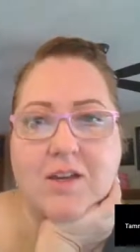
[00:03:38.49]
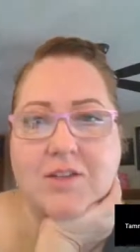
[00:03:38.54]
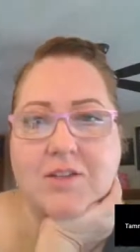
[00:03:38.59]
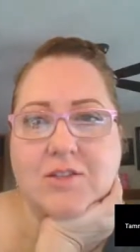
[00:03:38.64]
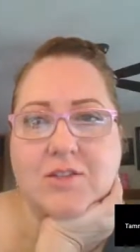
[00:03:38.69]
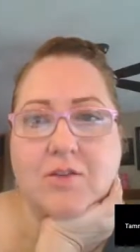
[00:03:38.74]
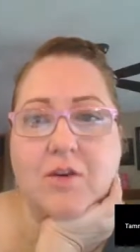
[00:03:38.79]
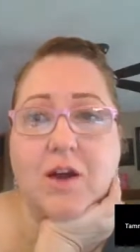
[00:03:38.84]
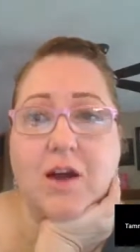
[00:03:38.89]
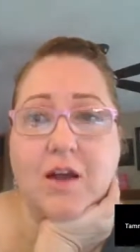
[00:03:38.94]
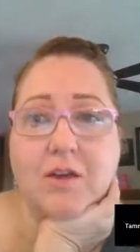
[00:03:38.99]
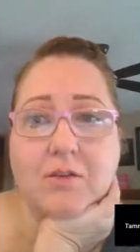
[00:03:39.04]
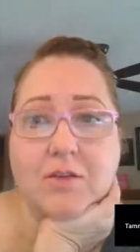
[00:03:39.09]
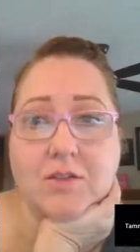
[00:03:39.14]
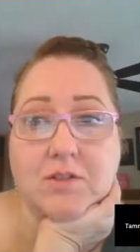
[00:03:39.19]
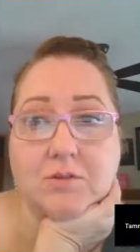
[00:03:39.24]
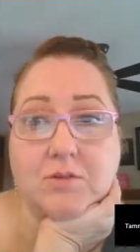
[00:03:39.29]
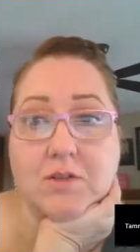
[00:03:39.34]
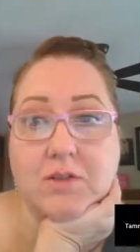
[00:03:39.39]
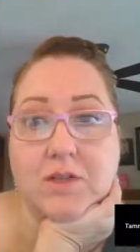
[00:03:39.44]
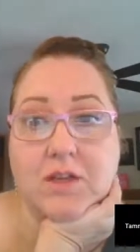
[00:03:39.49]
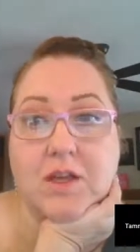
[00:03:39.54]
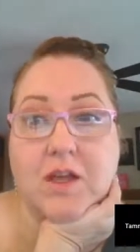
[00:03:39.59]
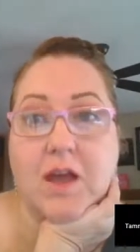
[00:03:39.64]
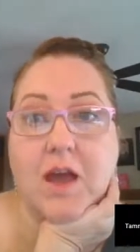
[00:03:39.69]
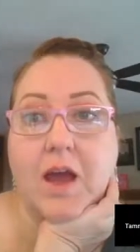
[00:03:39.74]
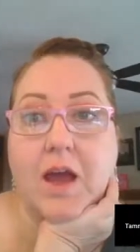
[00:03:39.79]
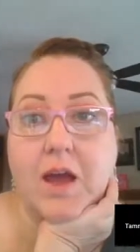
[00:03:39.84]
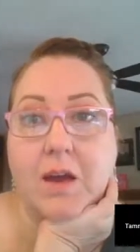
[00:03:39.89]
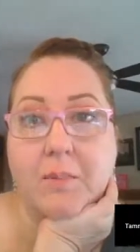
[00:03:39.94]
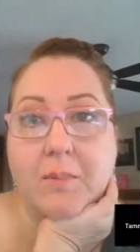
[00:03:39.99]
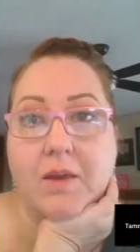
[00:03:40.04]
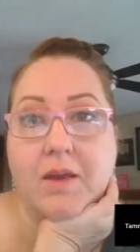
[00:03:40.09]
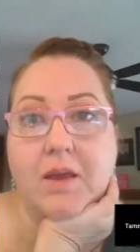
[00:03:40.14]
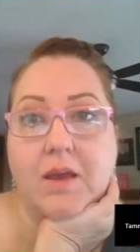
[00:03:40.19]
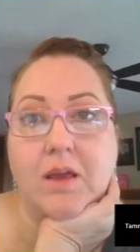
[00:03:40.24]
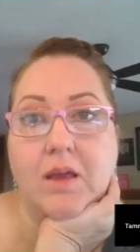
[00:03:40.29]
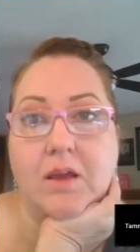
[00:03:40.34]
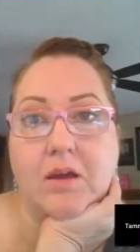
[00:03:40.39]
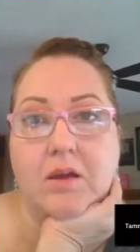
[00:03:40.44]
So I was really
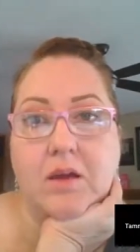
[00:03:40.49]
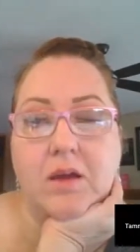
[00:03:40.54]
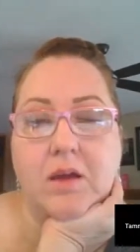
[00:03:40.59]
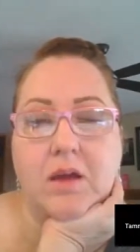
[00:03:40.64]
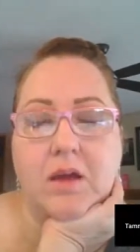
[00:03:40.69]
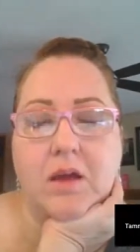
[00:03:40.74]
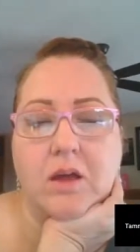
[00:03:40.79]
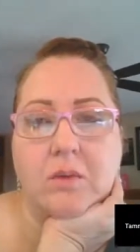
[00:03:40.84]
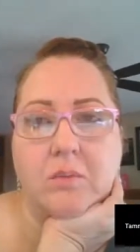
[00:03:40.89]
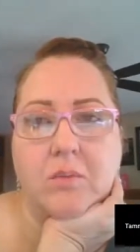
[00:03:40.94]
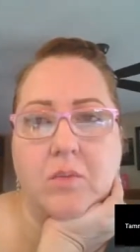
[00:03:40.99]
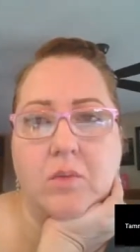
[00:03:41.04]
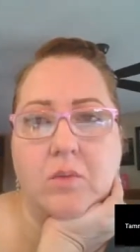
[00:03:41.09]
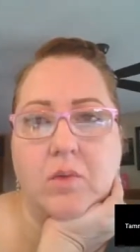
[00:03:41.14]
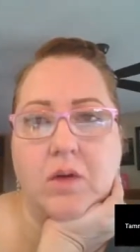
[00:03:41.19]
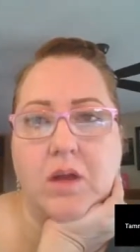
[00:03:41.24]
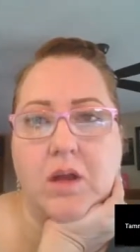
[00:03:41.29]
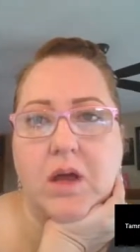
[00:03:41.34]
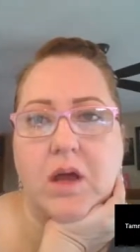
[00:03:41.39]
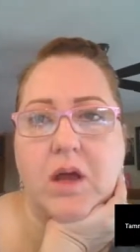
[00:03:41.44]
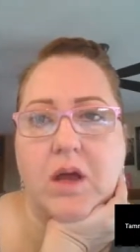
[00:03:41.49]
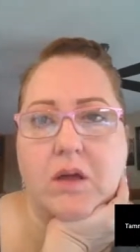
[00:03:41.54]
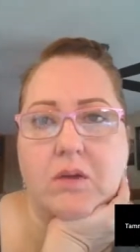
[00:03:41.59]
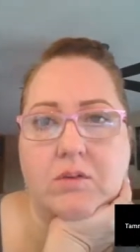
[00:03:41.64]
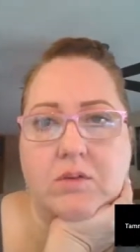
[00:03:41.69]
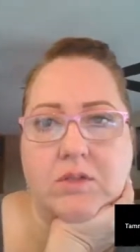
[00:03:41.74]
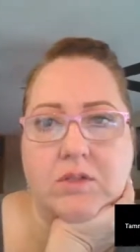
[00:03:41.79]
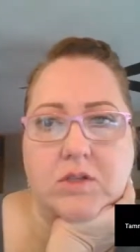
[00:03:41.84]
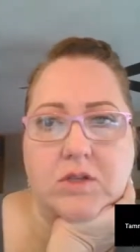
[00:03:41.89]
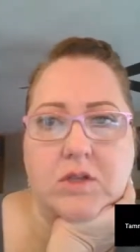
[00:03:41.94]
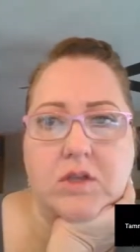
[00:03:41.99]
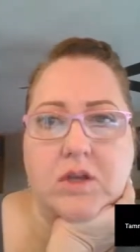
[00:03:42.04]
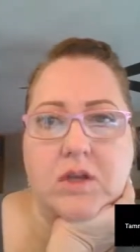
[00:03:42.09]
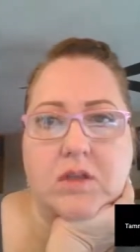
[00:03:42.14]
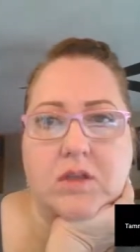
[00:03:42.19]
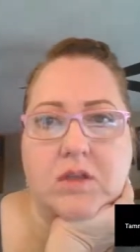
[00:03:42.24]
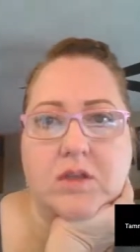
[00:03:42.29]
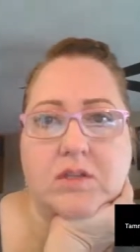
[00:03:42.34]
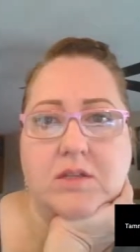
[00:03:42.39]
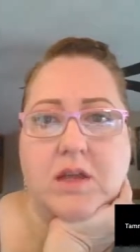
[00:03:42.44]
happy when I was looking at
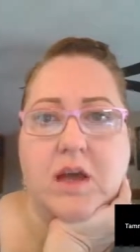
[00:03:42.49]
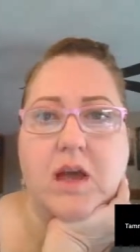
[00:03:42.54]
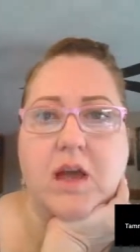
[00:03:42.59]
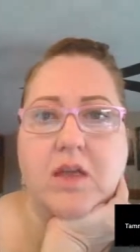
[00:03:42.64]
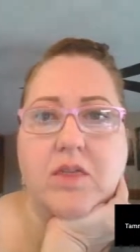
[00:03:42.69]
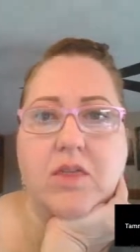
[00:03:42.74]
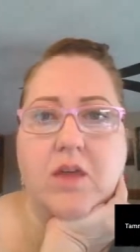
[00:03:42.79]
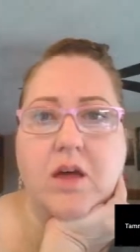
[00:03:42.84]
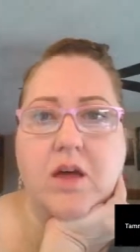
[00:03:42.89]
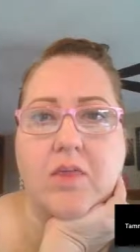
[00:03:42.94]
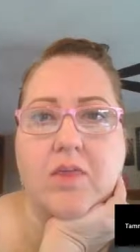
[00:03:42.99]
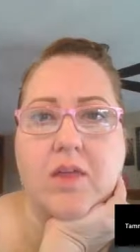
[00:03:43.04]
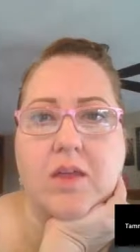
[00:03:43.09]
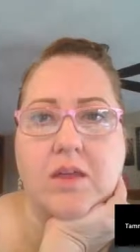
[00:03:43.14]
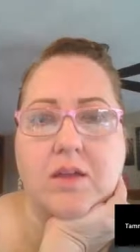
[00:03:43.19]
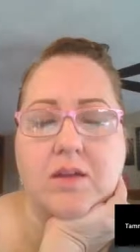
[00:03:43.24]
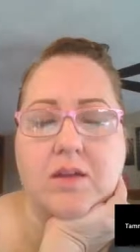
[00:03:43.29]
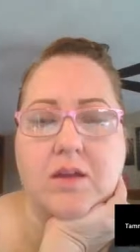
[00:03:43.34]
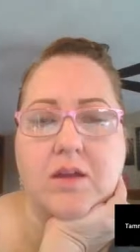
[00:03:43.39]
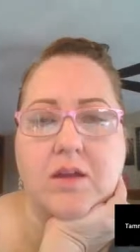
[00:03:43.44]
this. I thought that